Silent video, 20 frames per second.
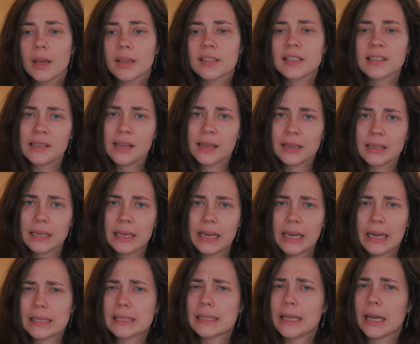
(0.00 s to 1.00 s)

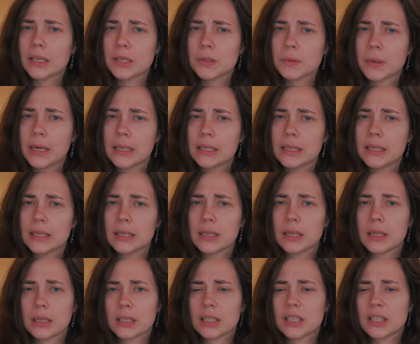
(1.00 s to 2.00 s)
Slightly exaggerated in
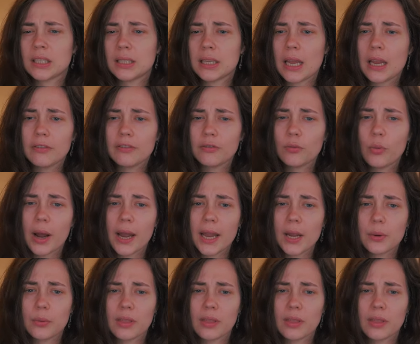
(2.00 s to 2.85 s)
a safe way,